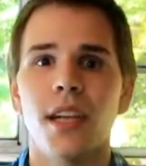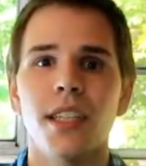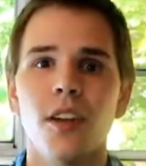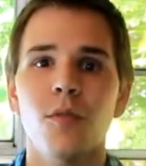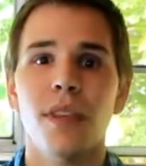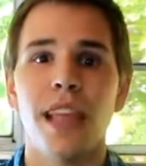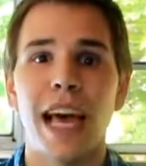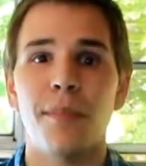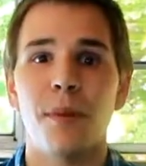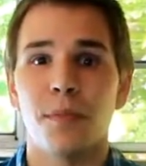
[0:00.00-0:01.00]
Not only
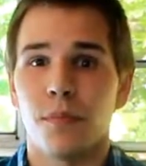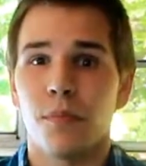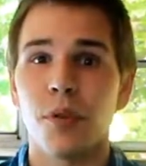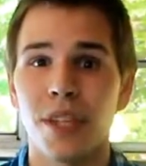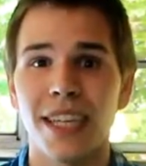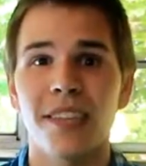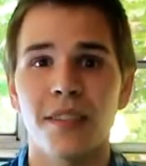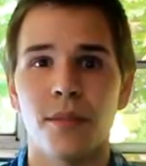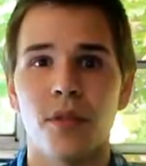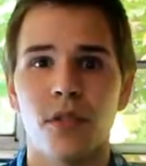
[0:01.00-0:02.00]
that, but
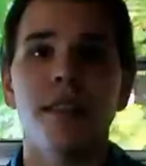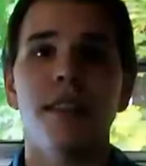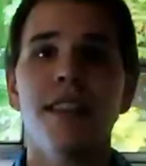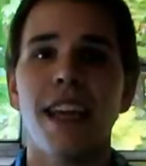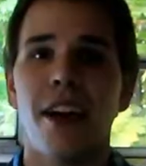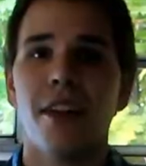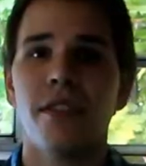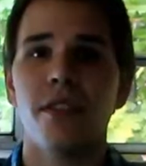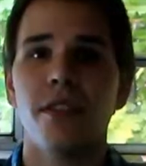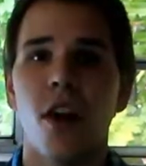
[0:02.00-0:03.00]
predictable. These
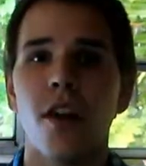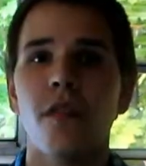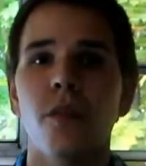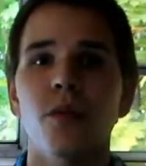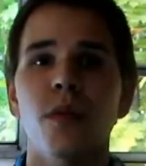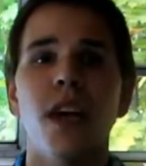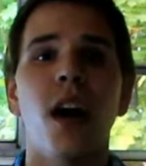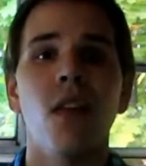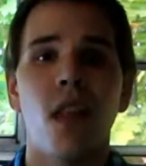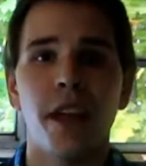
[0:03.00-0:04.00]
characters are virtually
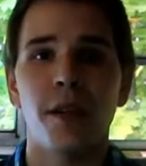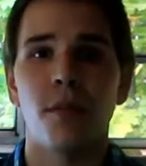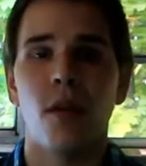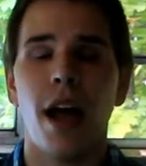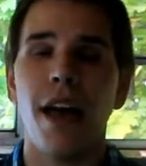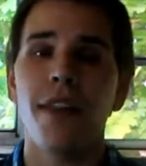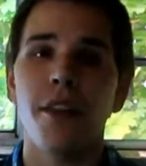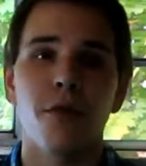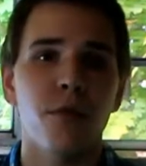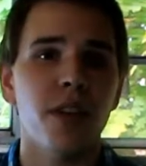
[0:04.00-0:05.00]
unlikable, and
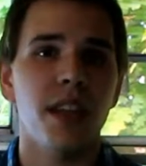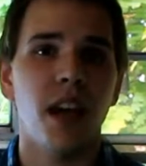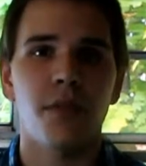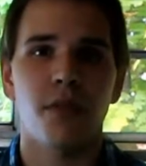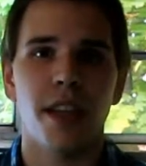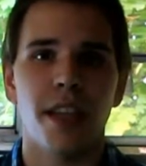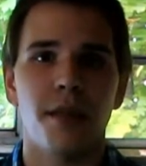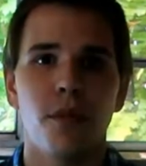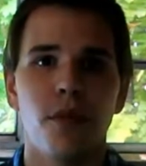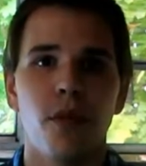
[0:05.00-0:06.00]
they're really unrelatable.